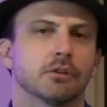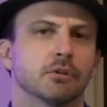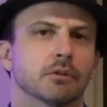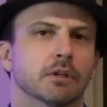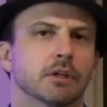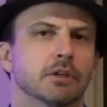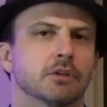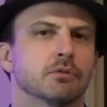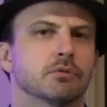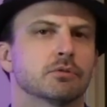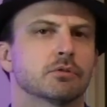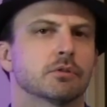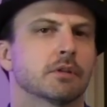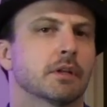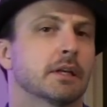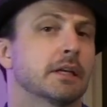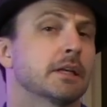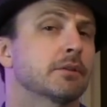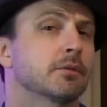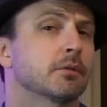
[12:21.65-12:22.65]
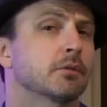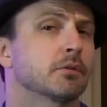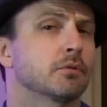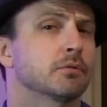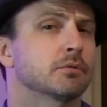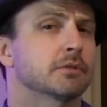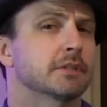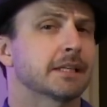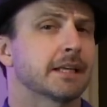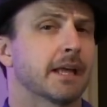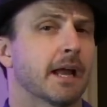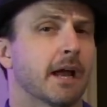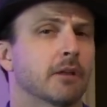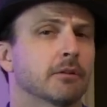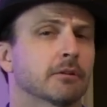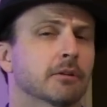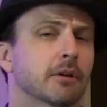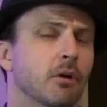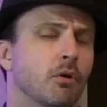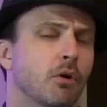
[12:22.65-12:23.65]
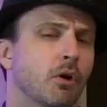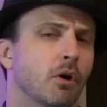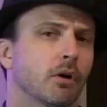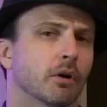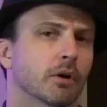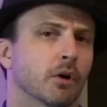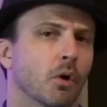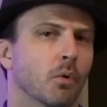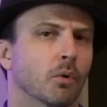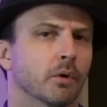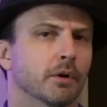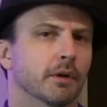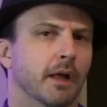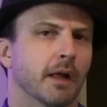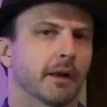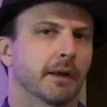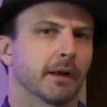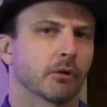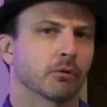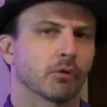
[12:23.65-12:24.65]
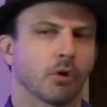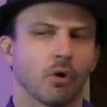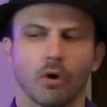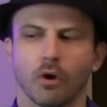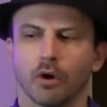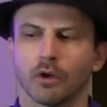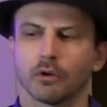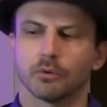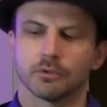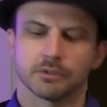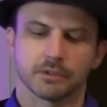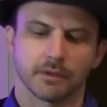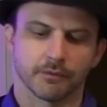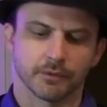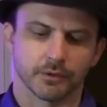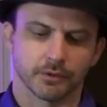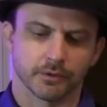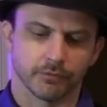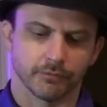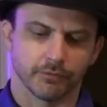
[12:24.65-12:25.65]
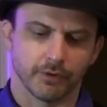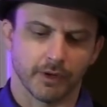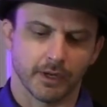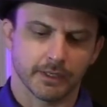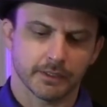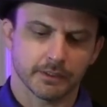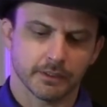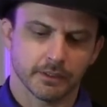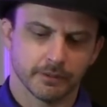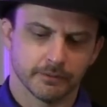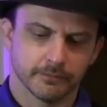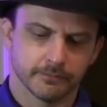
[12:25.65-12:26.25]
You can either use the alcoholic or non-alcoholic, whichever you can find.